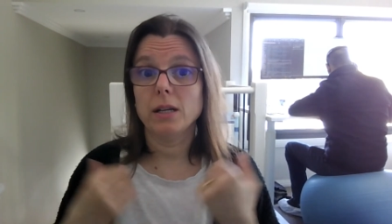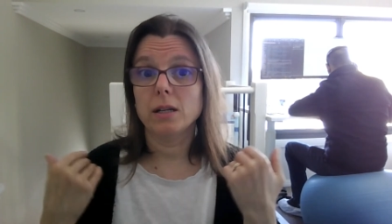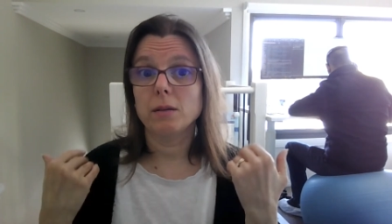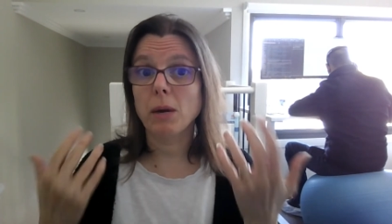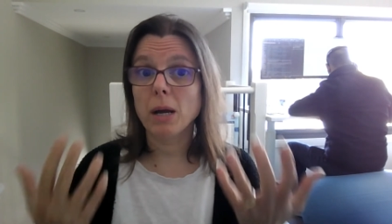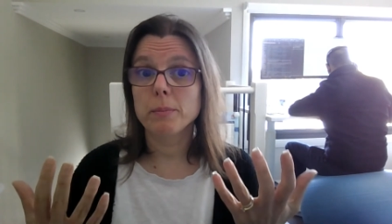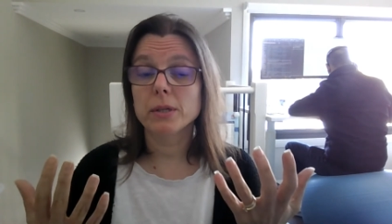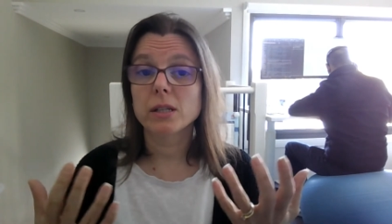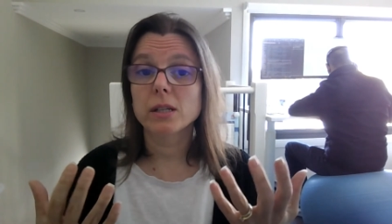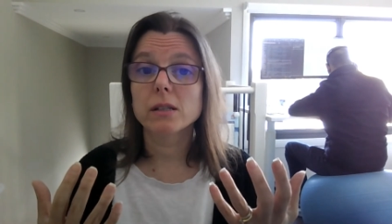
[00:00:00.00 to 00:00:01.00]
In my
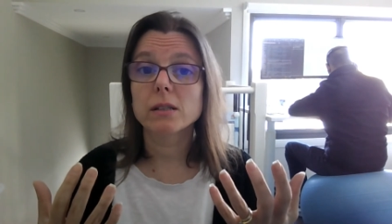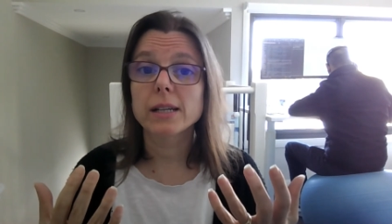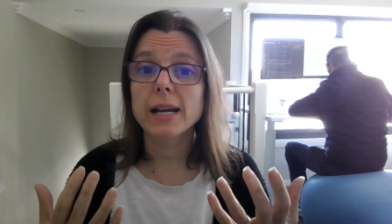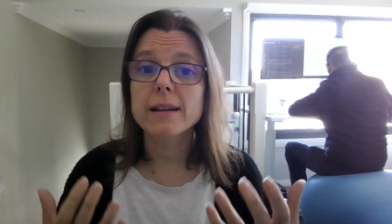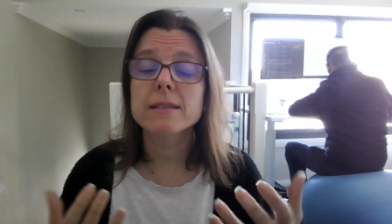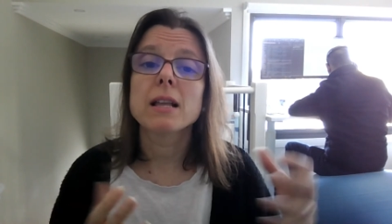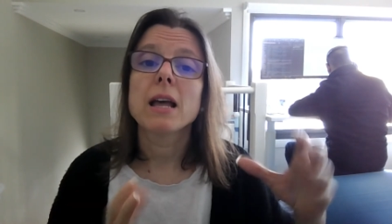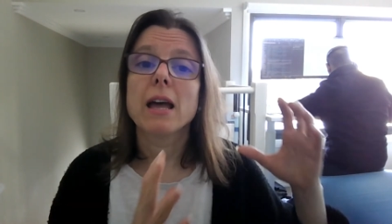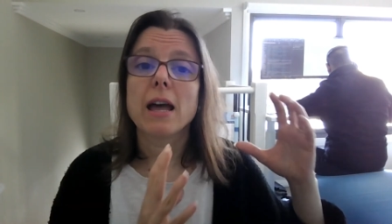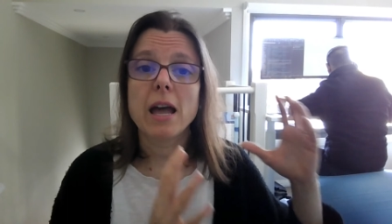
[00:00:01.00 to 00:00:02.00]
particular case,
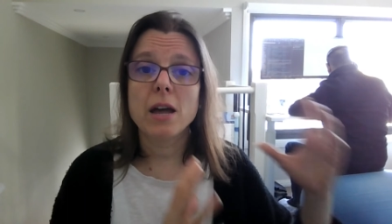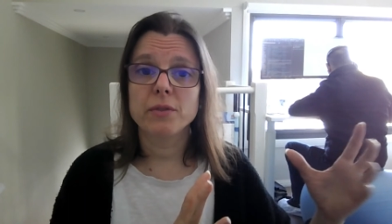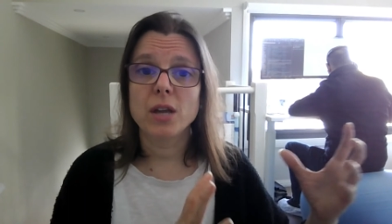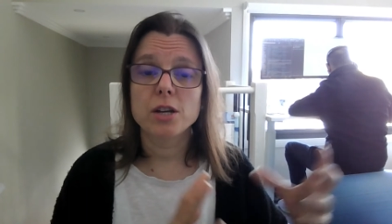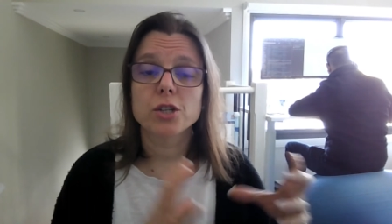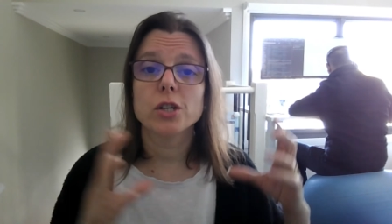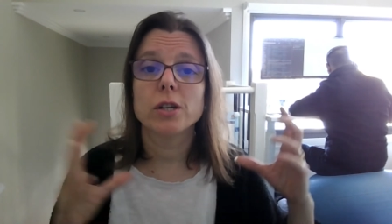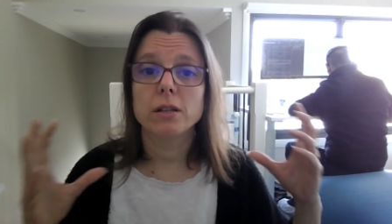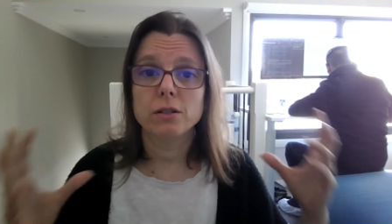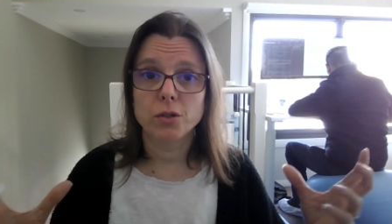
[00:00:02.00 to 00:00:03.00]
aviation
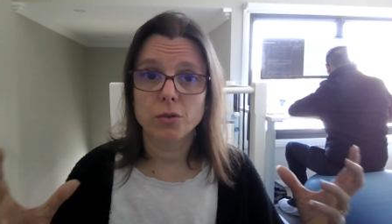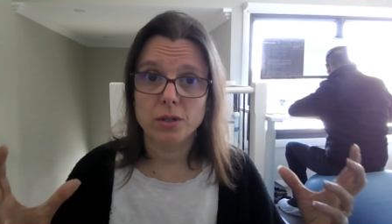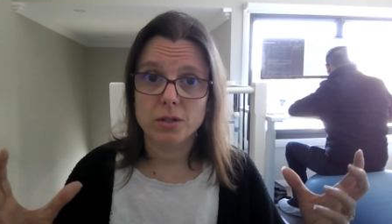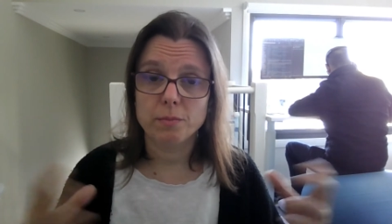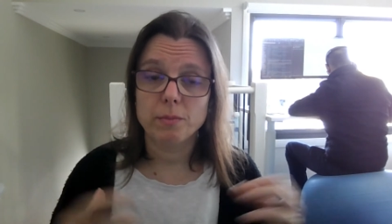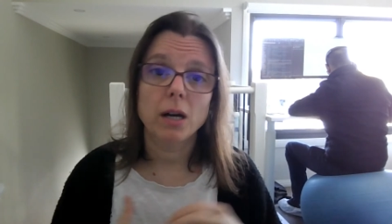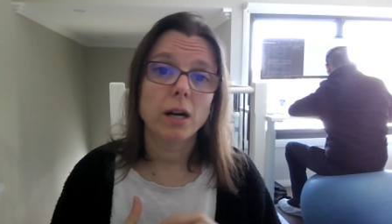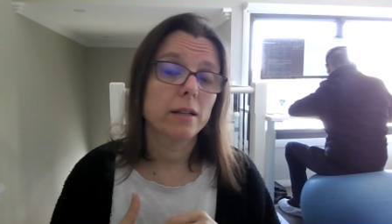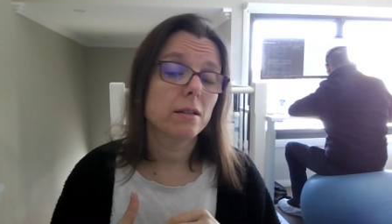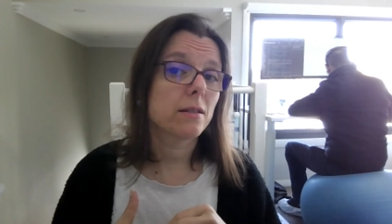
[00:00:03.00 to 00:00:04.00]
and tourism,
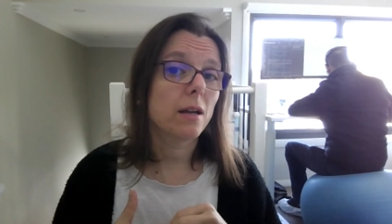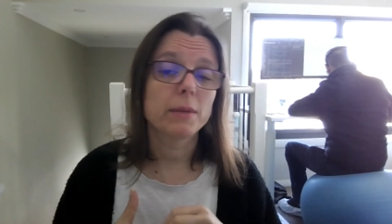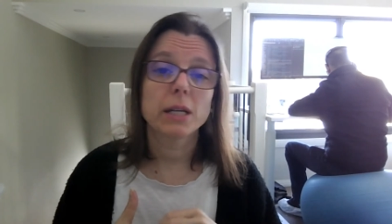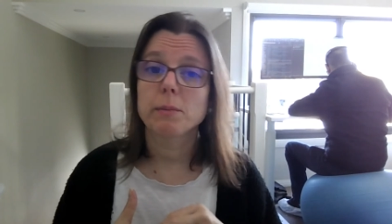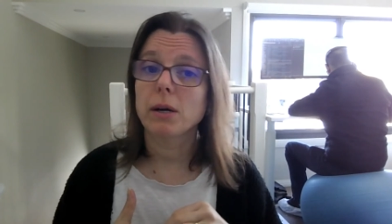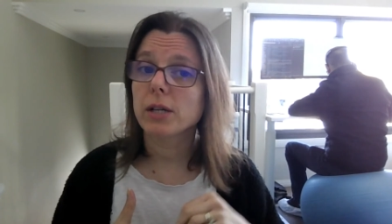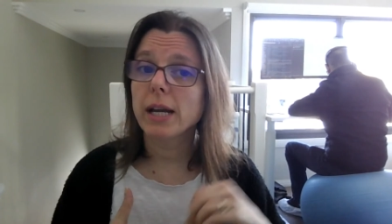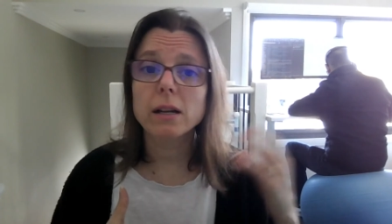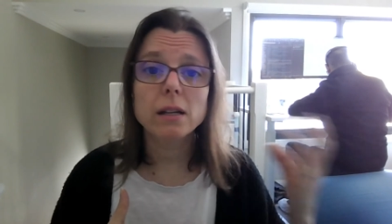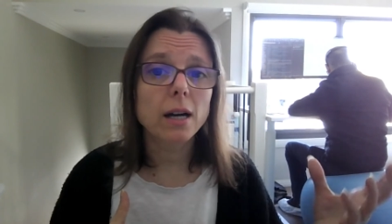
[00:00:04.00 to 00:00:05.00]
either something about
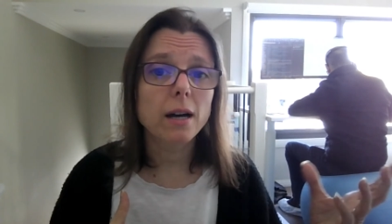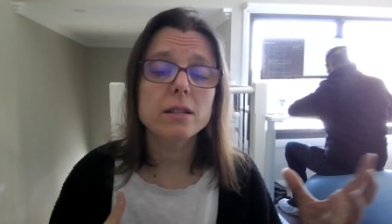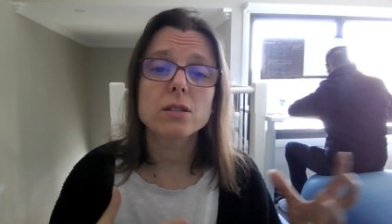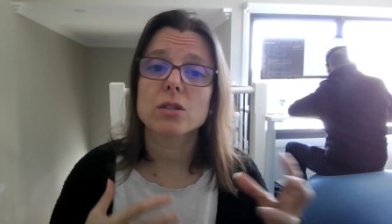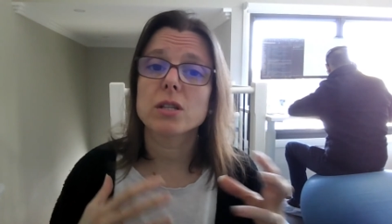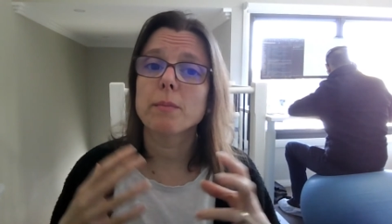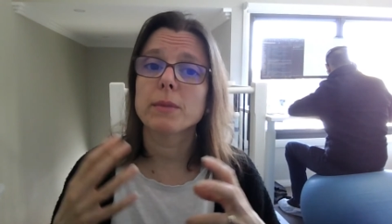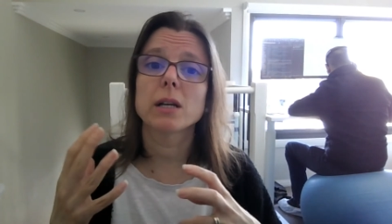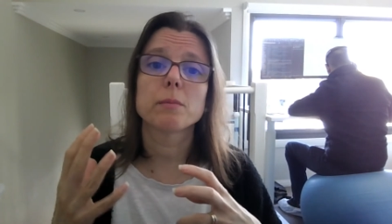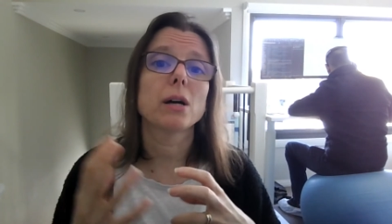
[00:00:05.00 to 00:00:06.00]
airlines or
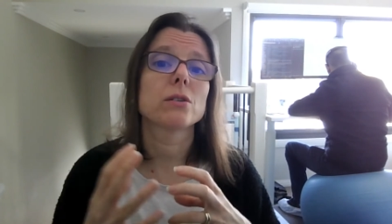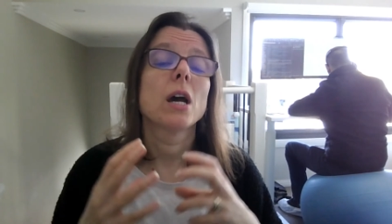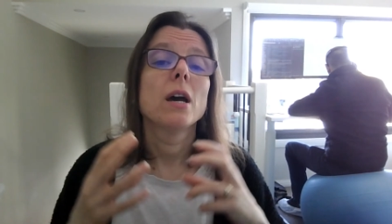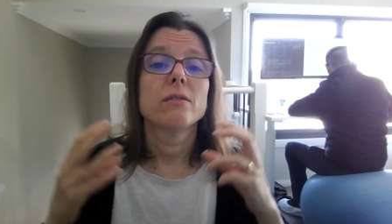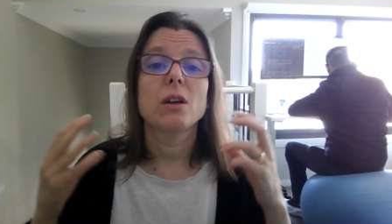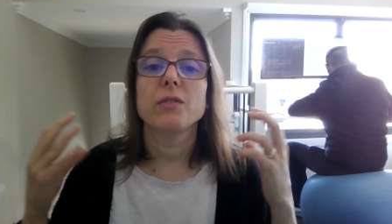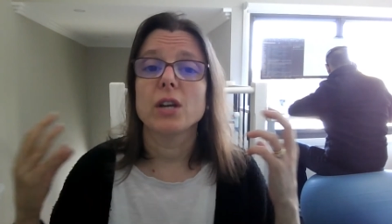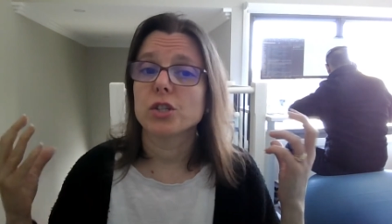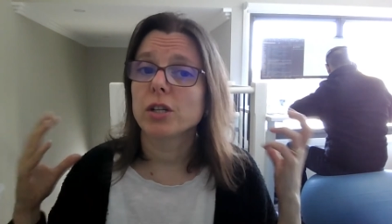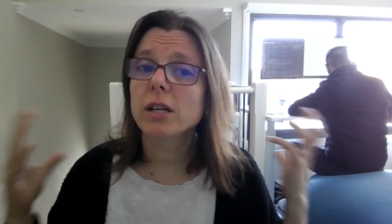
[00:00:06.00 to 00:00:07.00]
something about the
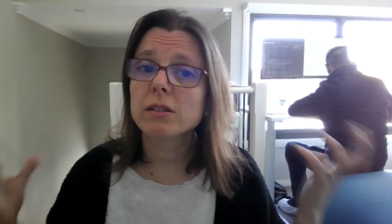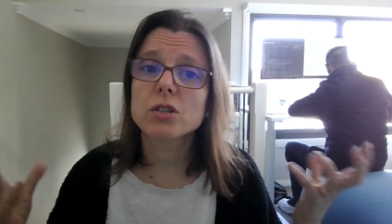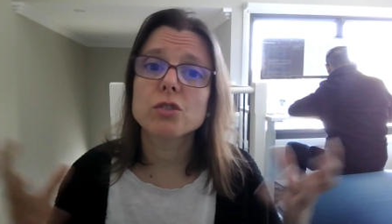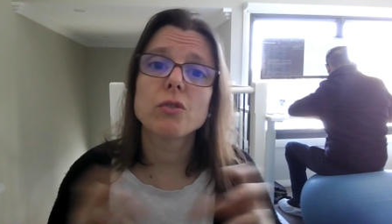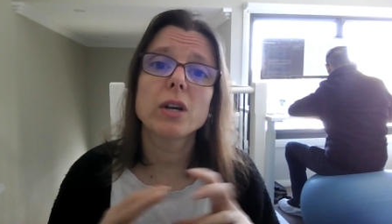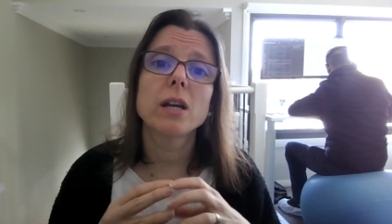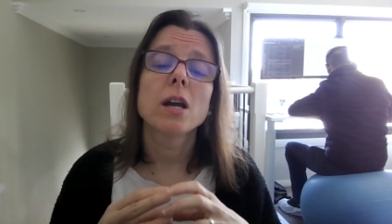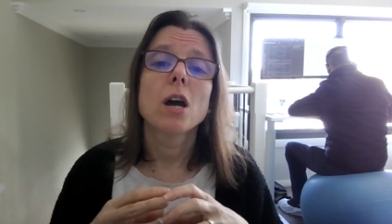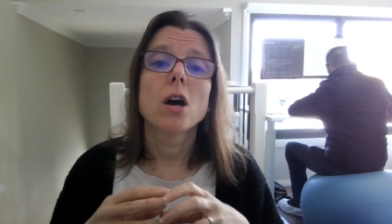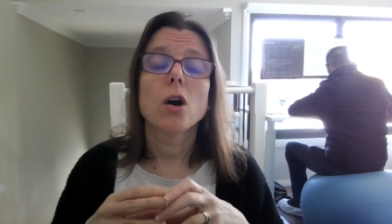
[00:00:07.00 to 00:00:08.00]
aviation industry
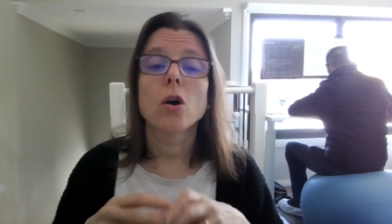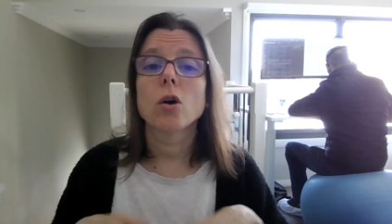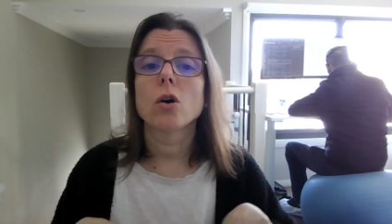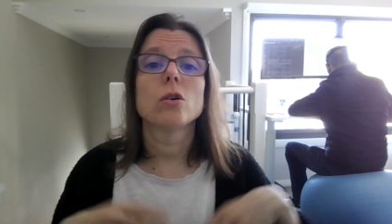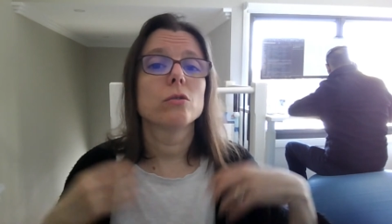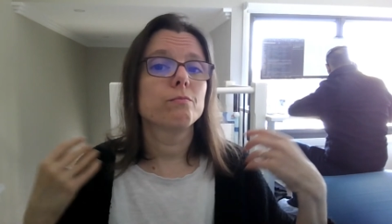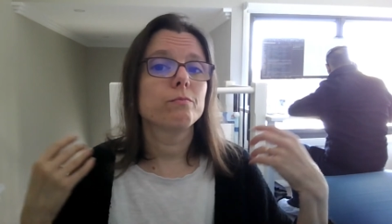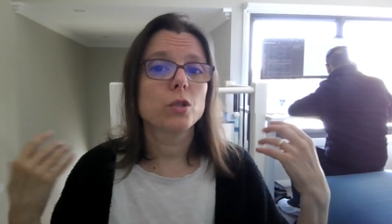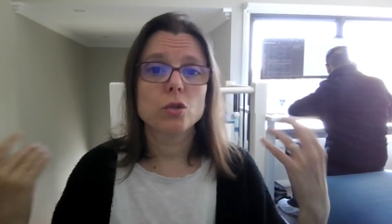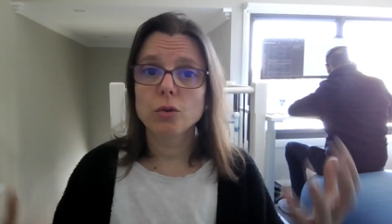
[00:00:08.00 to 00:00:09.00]
or
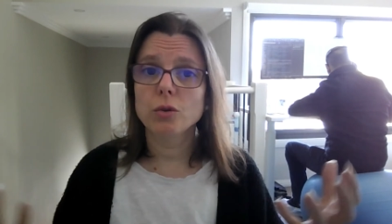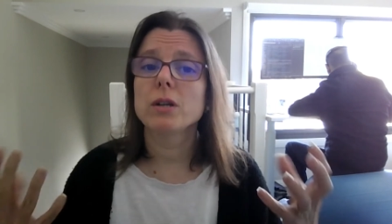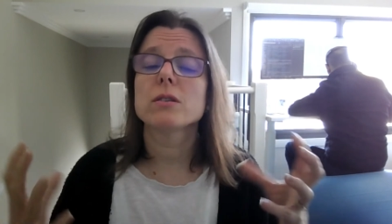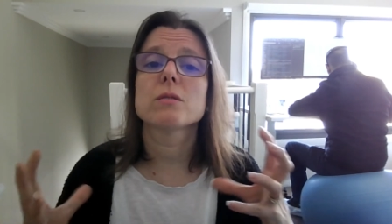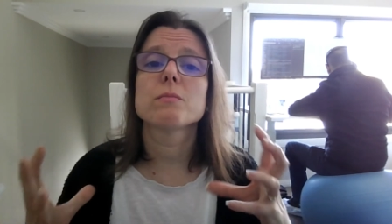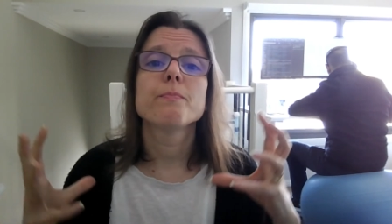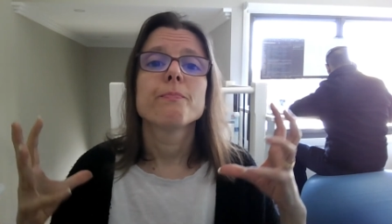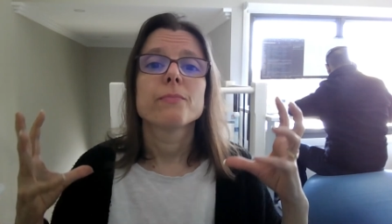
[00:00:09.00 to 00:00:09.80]
tourism.